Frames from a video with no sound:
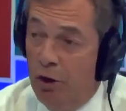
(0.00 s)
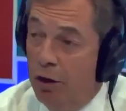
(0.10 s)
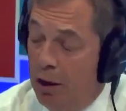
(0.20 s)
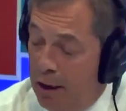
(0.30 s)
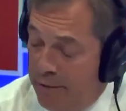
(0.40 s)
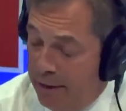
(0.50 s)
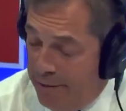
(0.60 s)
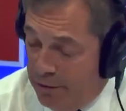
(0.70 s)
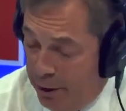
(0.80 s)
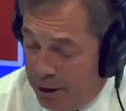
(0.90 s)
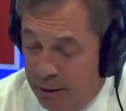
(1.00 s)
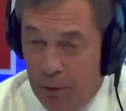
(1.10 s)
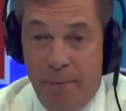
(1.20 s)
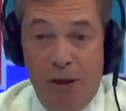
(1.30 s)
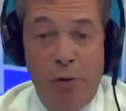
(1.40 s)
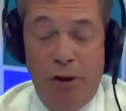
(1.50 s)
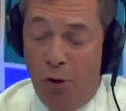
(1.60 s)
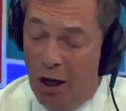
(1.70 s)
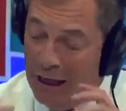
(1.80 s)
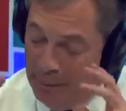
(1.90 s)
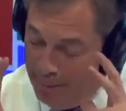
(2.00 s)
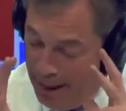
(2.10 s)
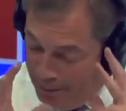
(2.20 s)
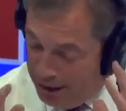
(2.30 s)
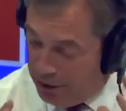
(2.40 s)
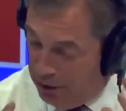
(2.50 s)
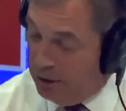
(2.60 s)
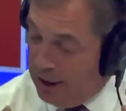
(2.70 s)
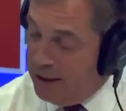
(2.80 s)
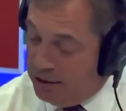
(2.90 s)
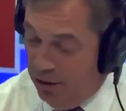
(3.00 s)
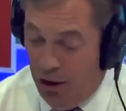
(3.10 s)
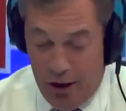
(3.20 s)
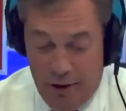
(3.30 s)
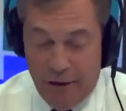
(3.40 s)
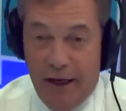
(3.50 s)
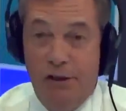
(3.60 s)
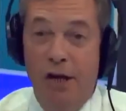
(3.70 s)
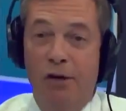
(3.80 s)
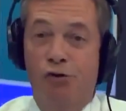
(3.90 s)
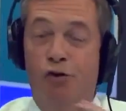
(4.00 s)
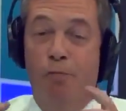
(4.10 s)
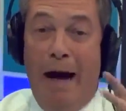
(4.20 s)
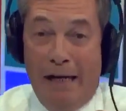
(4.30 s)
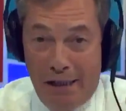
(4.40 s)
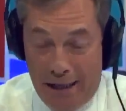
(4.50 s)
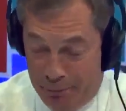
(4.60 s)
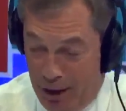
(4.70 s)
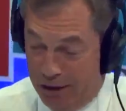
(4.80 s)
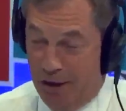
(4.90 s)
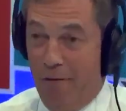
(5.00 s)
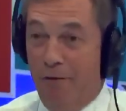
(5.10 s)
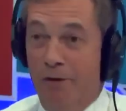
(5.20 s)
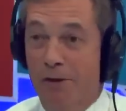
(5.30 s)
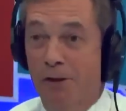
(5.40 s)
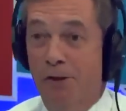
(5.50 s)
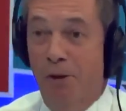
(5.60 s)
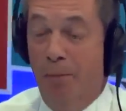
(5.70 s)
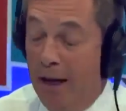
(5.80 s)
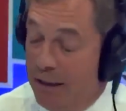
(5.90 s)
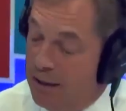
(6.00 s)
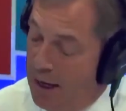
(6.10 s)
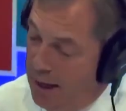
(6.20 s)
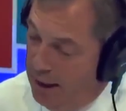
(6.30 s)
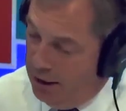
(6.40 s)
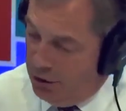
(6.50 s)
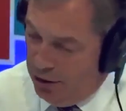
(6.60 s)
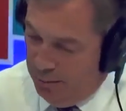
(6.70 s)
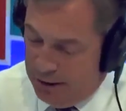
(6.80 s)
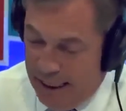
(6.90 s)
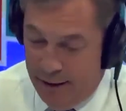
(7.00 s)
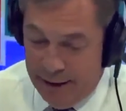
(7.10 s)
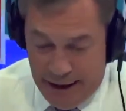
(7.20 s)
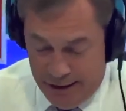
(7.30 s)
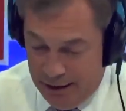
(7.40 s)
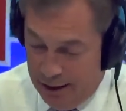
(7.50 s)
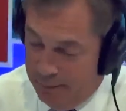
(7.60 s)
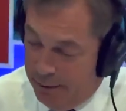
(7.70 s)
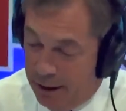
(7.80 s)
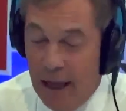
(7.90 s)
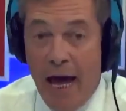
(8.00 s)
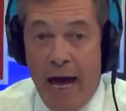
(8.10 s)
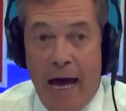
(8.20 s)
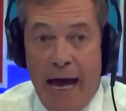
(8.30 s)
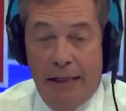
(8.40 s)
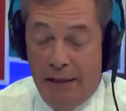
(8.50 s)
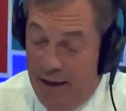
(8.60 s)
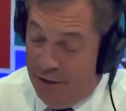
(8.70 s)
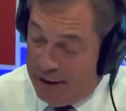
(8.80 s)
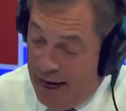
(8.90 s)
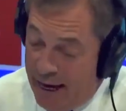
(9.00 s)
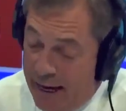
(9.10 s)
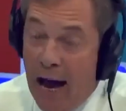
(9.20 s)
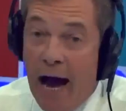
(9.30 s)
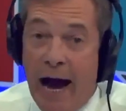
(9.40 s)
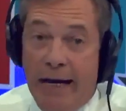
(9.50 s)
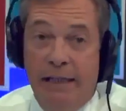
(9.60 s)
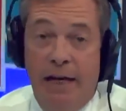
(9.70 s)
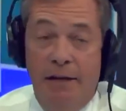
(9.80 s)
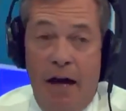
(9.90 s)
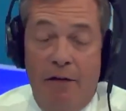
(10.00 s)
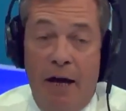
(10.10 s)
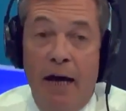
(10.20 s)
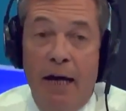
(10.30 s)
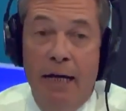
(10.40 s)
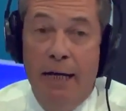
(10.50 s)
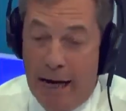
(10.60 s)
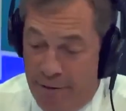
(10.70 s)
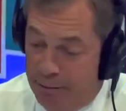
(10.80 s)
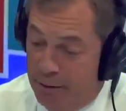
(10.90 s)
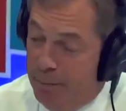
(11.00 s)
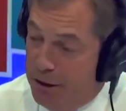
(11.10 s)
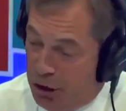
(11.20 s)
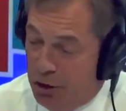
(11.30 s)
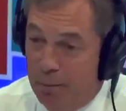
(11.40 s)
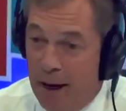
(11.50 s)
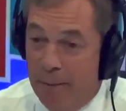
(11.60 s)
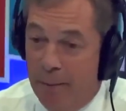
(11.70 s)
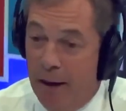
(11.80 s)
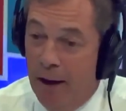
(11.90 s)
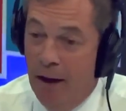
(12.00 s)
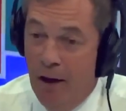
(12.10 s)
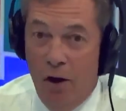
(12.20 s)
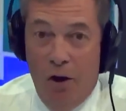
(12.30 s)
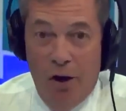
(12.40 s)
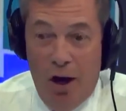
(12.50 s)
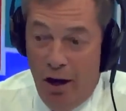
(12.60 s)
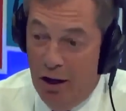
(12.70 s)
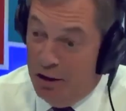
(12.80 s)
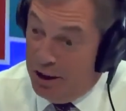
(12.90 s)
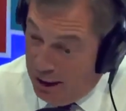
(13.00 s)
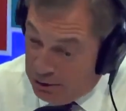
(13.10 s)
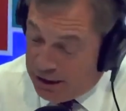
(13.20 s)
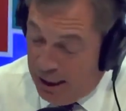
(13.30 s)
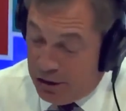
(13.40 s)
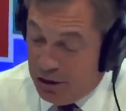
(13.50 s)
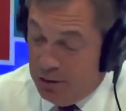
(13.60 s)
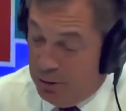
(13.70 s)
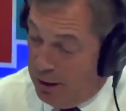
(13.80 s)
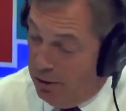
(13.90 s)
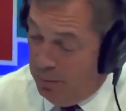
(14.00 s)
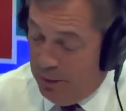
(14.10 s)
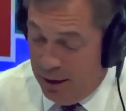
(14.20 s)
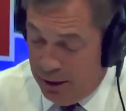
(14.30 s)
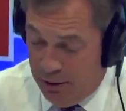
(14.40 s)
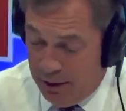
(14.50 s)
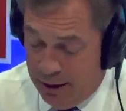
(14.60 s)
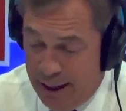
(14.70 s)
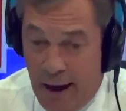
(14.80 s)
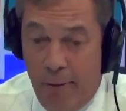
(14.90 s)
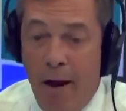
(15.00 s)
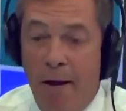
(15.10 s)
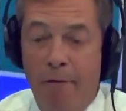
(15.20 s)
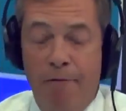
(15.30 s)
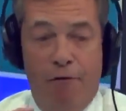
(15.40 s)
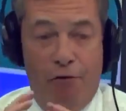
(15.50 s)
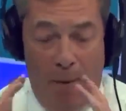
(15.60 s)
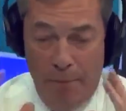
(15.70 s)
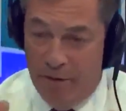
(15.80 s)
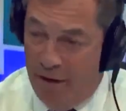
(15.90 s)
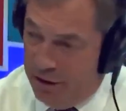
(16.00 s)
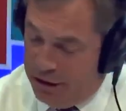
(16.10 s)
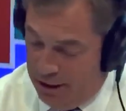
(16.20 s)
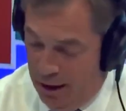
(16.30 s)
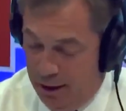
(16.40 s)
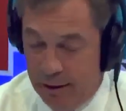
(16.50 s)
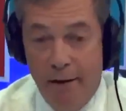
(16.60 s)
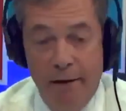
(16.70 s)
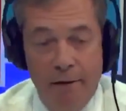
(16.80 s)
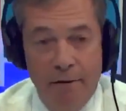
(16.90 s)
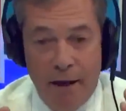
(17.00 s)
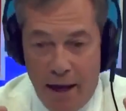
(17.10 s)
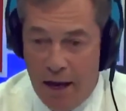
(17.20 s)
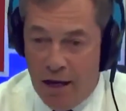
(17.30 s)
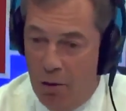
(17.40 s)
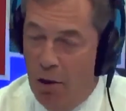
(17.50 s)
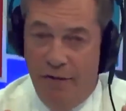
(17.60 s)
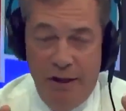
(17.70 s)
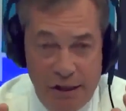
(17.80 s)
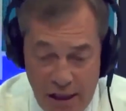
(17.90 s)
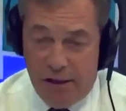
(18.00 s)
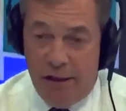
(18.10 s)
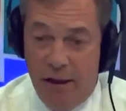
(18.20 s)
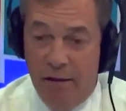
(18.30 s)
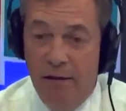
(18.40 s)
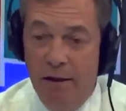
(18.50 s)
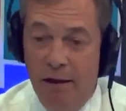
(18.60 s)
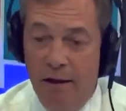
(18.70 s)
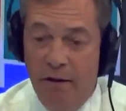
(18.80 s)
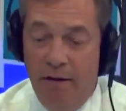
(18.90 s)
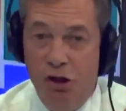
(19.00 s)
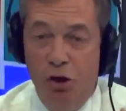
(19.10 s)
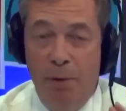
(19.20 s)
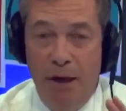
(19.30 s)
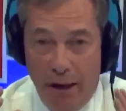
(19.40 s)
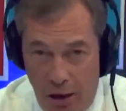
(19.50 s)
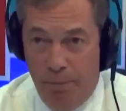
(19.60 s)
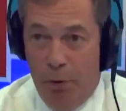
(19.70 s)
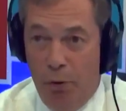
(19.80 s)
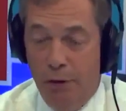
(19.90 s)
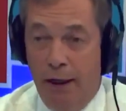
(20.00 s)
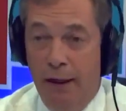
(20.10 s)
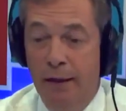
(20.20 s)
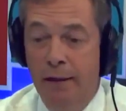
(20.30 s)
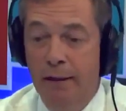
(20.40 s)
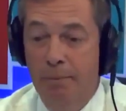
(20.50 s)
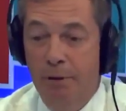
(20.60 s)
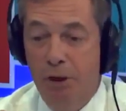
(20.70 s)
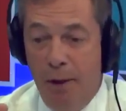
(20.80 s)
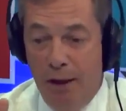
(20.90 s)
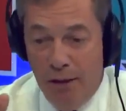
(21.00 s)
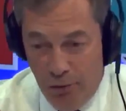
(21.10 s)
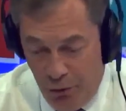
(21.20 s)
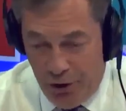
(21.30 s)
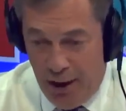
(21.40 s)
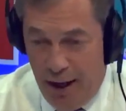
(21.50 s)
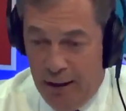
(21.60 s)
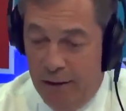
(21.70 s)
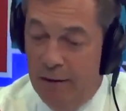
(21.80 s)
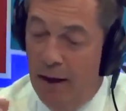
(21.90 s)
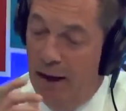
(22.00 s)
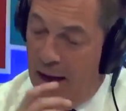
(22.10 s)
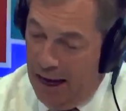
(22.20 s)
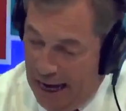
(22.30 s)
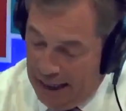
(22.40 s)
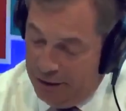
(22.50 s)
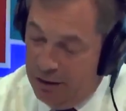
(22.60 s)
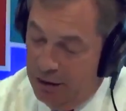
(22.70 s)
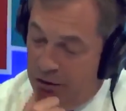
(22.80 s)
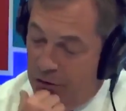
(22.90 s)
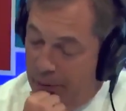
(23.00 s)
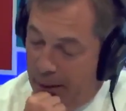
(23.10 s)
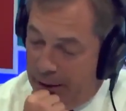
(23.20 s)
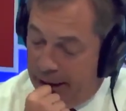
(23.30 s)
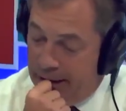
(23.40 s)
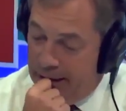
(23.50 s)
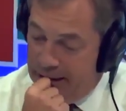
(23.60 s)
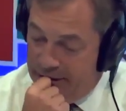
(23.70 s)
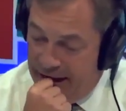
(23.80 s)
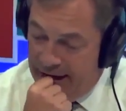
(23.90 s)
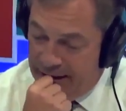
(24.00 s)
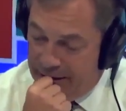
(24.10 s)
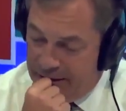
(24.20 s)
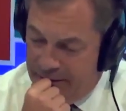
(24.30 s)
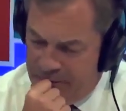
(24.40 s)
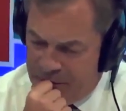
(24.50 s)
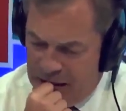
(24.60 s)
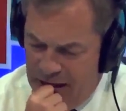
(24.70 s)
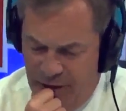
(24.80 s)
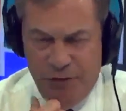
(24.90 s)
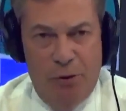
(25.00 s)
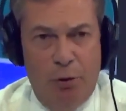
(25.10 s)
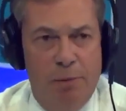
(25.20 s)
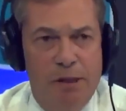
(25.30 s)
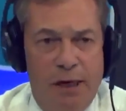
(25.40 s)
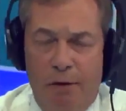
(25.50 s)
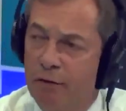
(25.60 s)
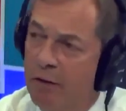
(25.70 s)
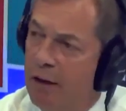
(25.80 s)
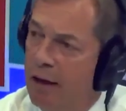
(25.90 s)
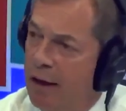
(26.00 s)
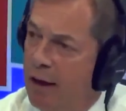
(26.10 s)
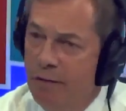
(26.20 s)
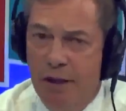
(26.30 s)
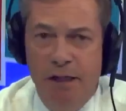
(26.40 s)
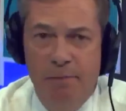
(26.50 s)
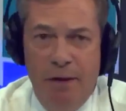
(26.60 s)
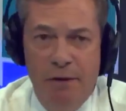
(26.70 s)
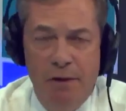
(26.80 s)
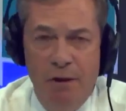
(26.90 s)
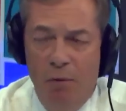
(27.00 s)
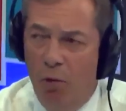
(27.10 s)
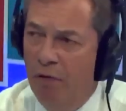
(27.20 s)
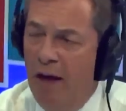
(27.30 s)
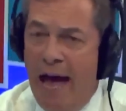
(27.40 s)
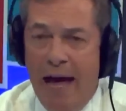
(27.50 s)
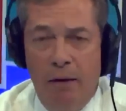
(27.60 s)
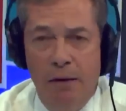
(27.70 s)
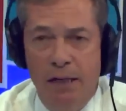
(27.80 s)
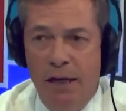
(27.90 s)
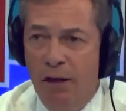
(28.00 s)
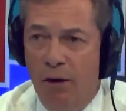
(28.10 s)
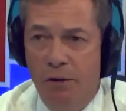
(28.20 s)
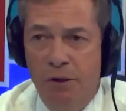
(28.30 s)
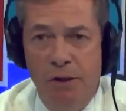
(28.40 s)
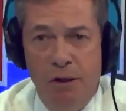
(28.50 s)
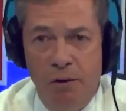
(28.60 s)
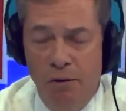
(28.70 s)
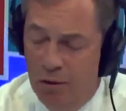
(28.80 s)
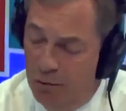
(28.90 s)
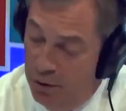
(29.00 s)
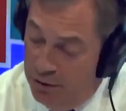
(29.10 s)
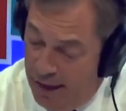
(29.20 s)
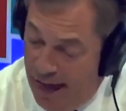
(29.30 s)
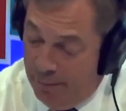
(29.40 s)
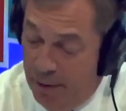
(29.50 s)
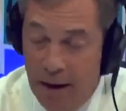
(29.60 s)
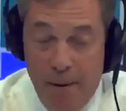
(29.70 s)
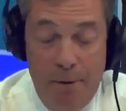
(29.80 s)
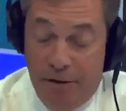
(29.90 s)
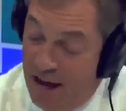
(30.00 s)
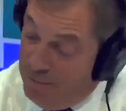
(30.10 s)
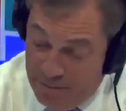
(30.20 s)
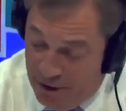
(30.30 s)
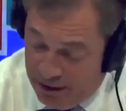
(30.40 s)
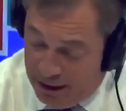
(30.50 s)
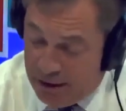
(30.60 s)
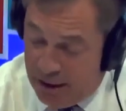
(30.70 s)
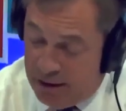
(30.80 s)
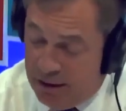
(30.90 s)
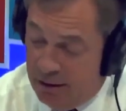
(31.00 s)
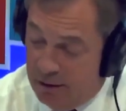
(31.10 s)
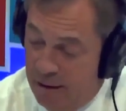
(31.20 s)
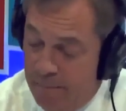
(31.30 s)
Good evening, everybody. And we'll be talking a little bit about Donald later on after his dramatic press conference that took place in Trump Tower yesterday. But it's another day and it's another government position paper on our negotiations with the European Union. Now, from the very start, the EU have insisted that there should be no border between Northern Ireland and the Republic of Ireland. I've often thought to myself over these months, what the hell's it got to do with them? But they've been very insistent.